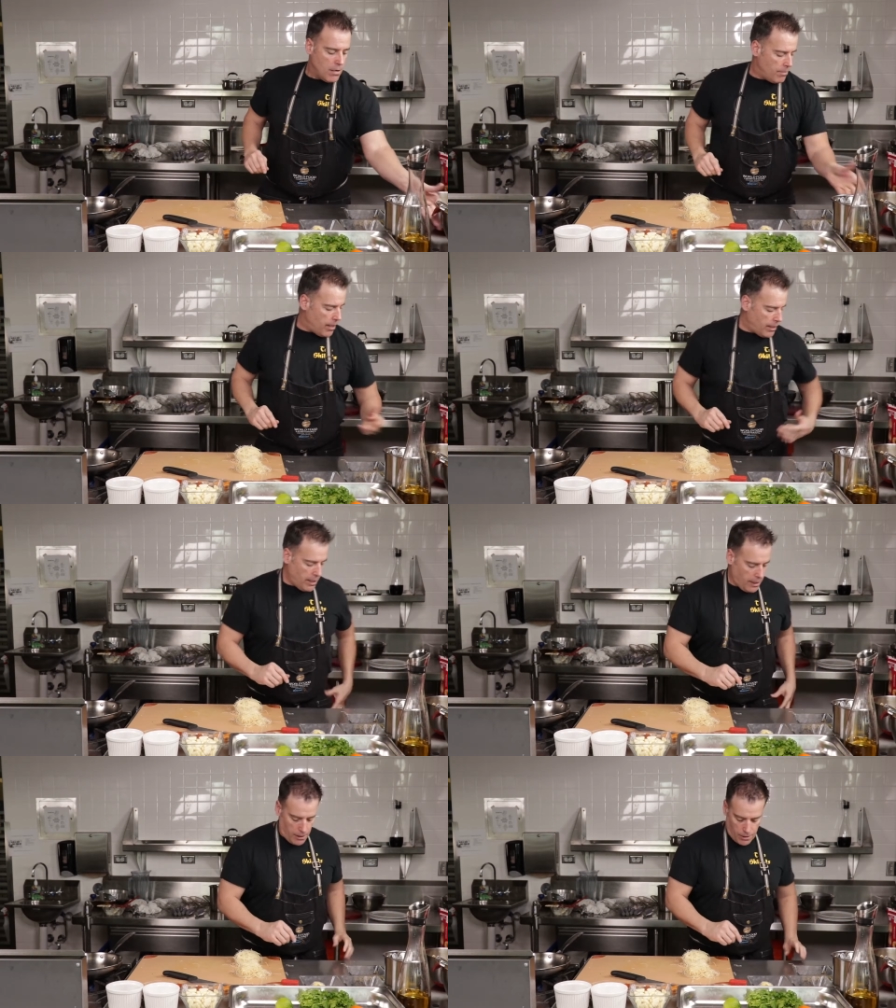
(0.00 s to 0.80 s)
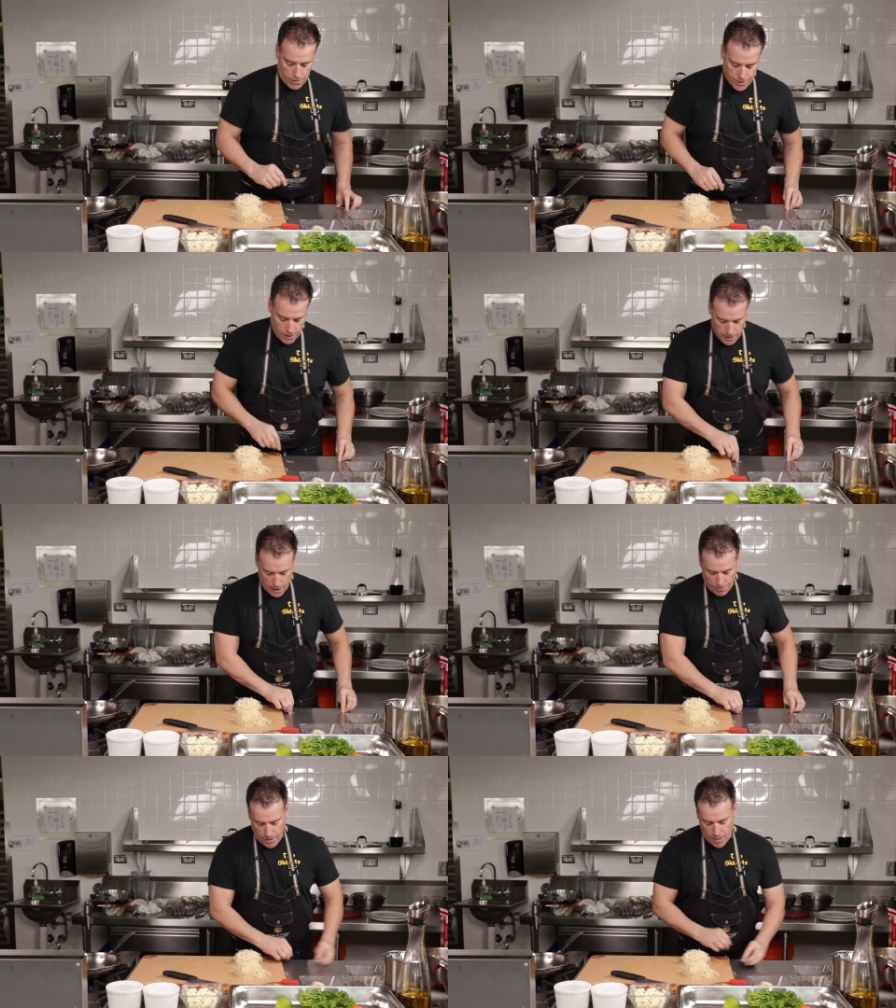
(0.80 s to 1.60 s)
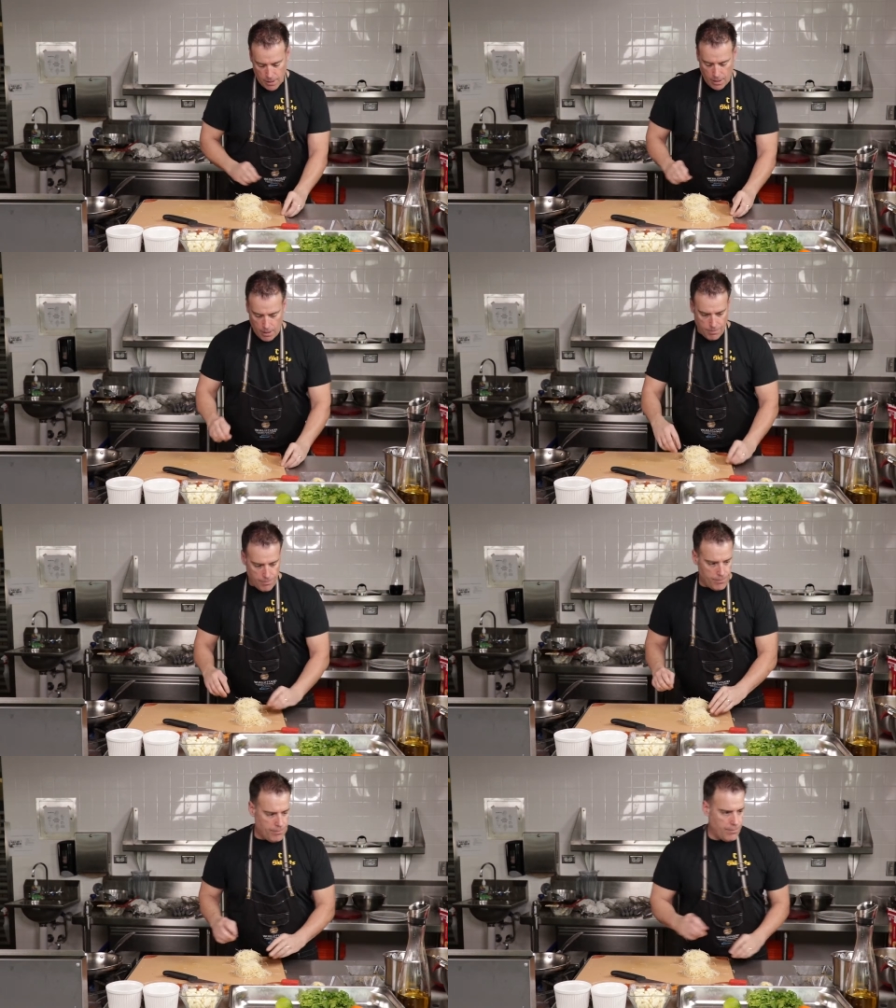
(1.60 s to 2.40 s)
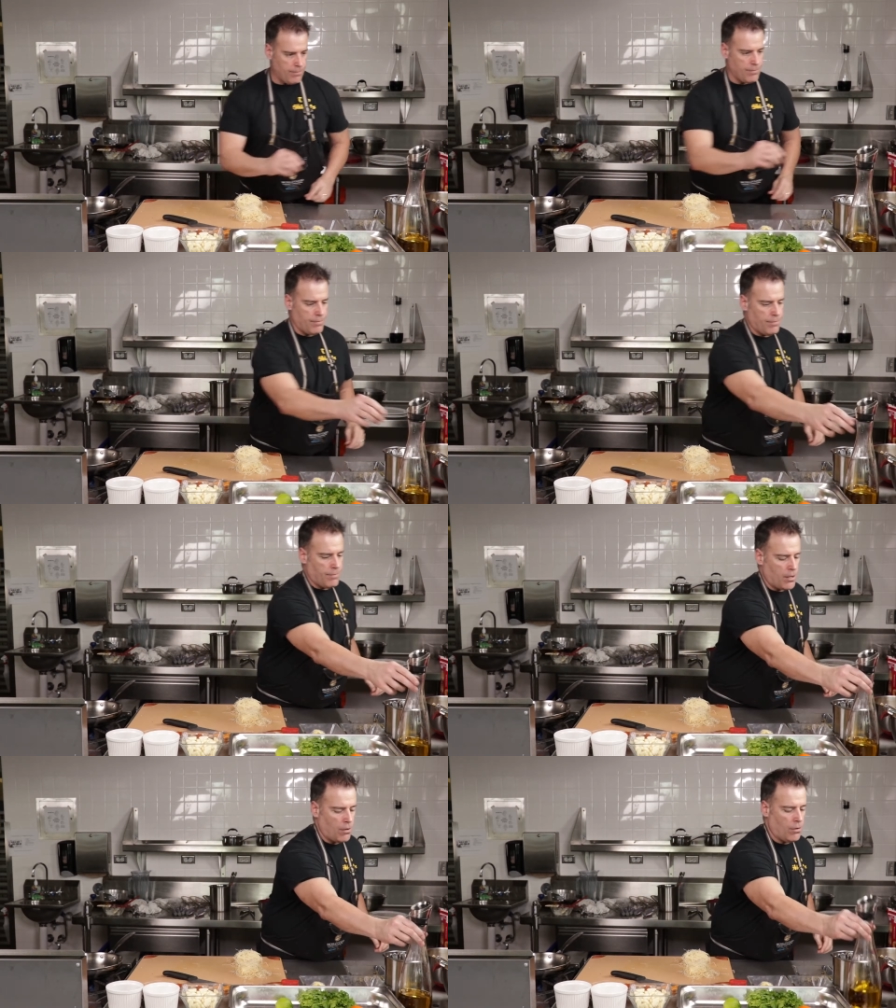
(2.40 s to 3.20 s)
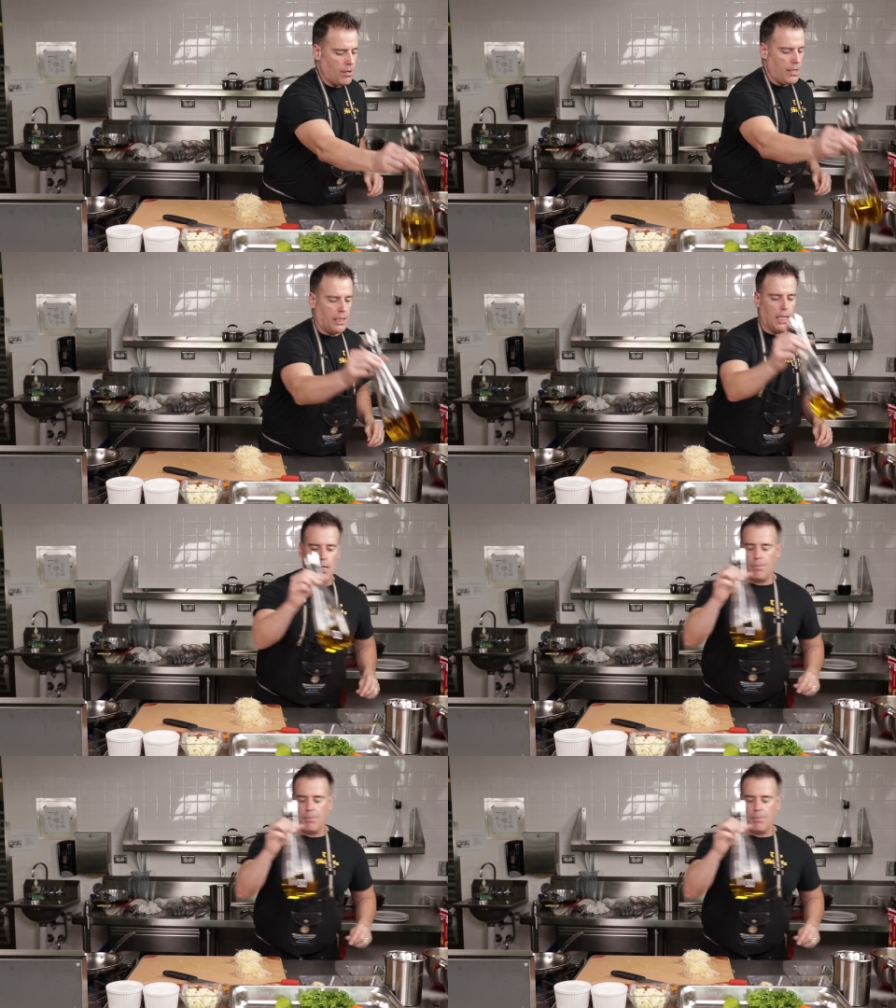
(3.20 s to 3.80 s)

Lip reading: about heating your saute pan up, or any kind of